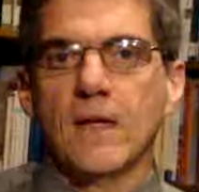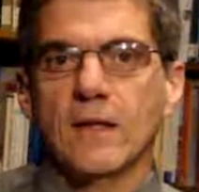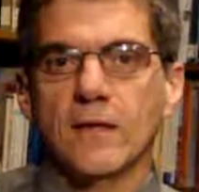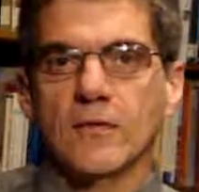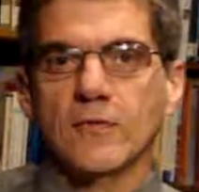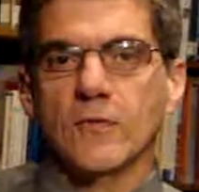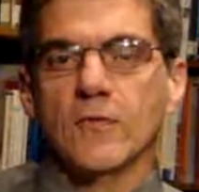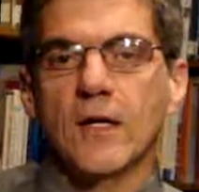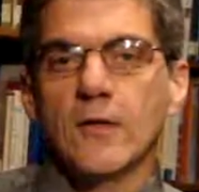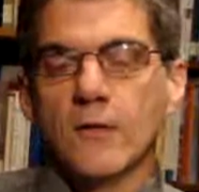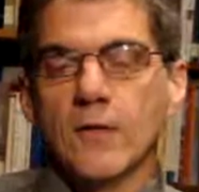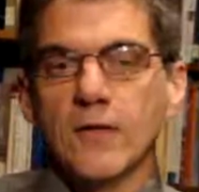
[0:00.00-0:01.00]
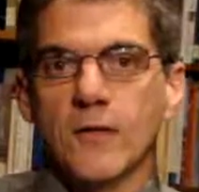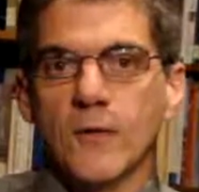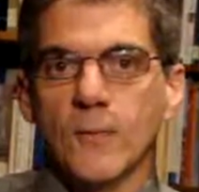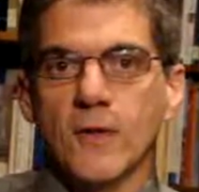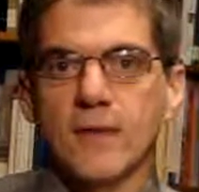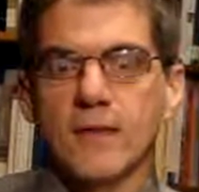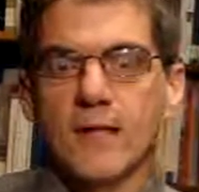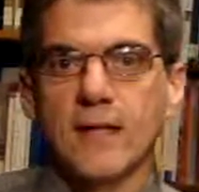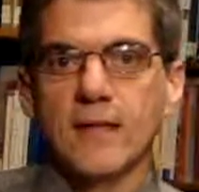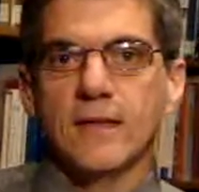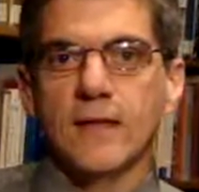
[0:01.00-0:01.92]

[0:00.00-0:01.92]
This refinery that I worked at,